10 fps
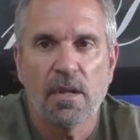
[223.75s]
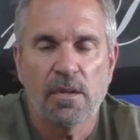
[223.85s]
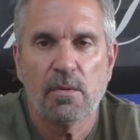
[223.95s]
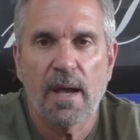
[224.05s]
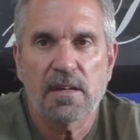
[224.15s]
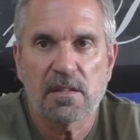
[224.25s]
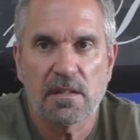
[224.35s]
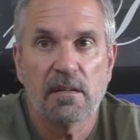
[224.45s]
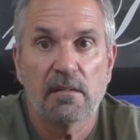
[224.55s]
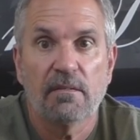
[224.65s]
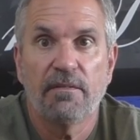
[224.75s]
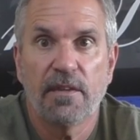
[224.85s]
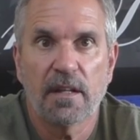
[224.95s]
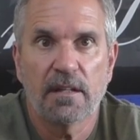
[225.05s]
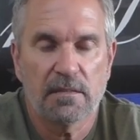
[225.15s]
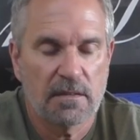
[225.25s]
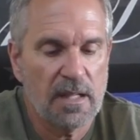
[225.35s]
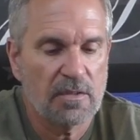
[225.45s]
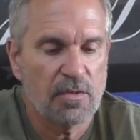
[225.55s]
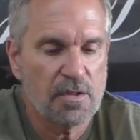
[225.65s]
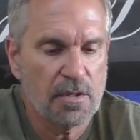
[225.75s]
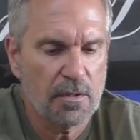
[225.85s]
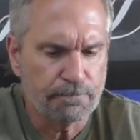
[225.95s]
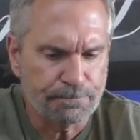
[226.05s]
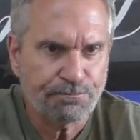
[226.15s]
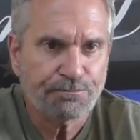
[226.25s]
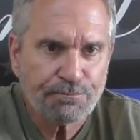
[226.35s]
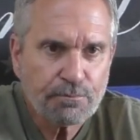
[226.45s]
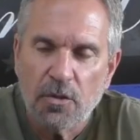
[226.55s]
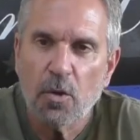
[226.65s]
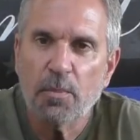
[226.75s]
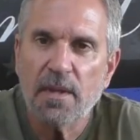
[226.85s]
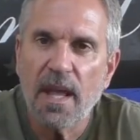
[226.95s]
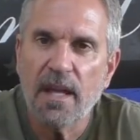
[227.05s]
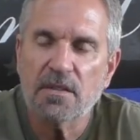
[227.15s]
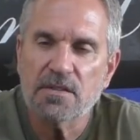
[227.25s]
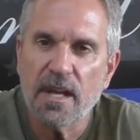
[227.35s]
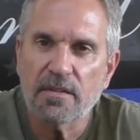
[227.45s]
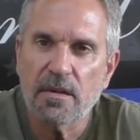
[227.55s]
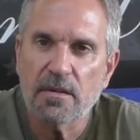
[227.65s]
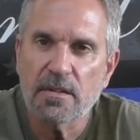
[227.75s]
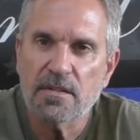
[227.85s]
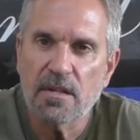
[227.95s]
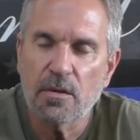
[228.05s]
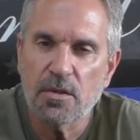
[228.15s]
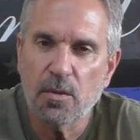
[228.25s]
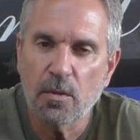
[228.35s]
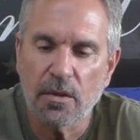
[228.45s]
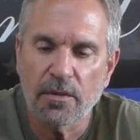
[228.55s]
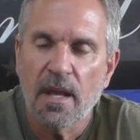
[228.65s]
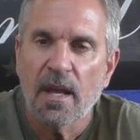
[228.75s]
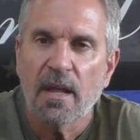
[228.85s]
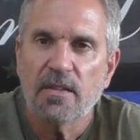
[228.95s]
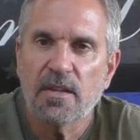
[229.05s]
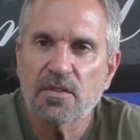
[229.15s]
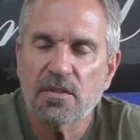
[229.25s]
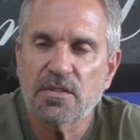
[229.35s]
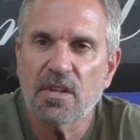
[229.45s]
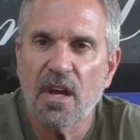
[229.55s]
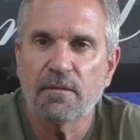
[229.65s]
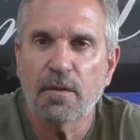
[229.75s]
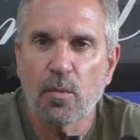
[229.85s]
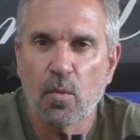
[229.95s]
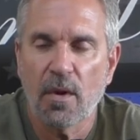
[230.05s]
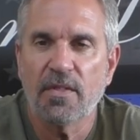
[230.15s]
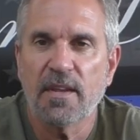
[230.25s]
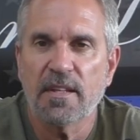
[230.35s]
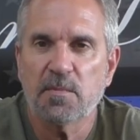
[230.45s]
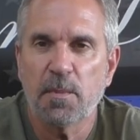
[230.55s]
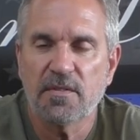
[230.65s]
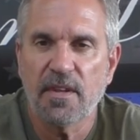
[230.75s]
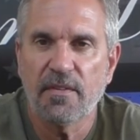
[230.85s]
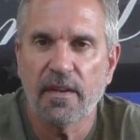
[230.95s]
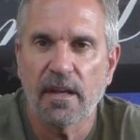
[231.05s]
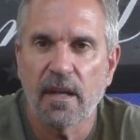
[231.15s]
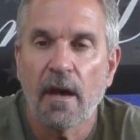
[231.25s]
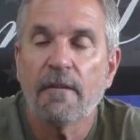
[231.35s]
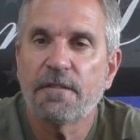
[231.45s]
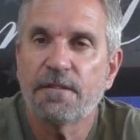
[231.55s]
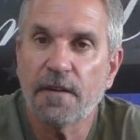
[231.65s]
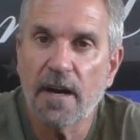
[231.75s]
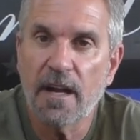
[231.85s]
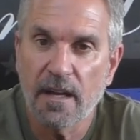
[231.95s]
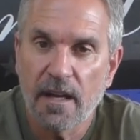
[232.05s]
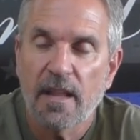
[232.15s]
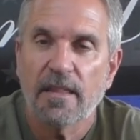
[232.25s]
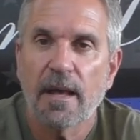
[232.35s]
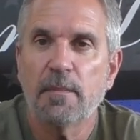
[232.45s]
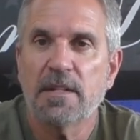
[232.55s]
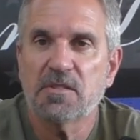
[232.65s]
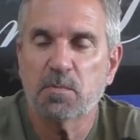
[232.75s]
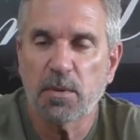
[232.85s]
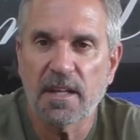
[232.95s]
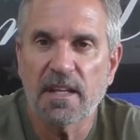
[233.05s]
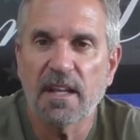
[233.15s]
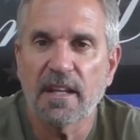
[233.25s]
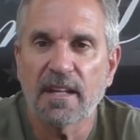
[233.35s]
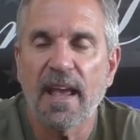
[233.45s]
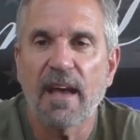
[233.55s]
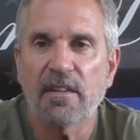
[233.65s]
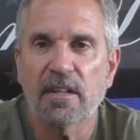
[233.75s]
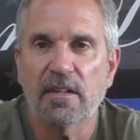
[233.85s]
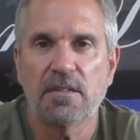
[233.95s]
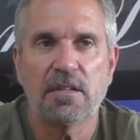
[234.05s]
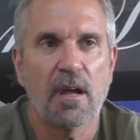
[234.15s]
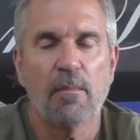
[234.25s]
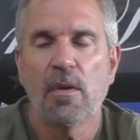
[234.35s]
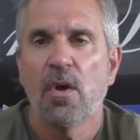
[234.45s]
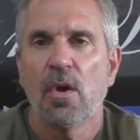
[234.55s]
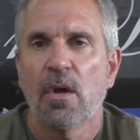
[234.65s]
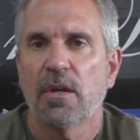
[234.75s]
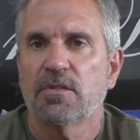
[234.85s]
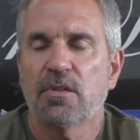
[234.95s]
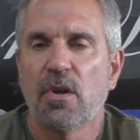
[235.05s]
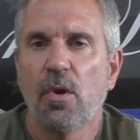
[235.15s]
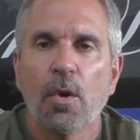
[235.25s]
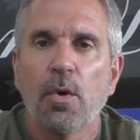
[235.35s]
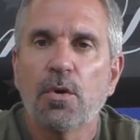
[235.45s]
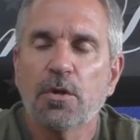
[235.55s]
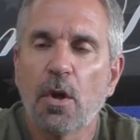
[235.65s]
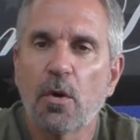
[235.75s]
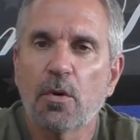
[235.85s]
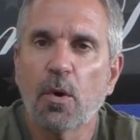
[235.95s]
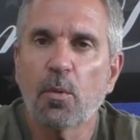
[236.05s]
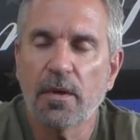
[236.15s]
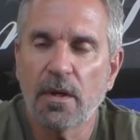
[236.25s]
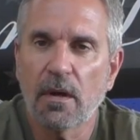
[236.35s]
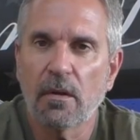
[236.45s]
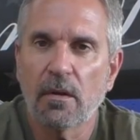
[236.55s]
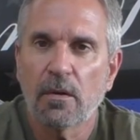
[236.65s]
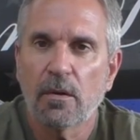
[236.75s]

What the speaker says: you actually feel it, that's for sure. Don't be haters out there in the CO2 world. These are designed for one thing specific, fun. That means plinking and having a good time. Because who can own a real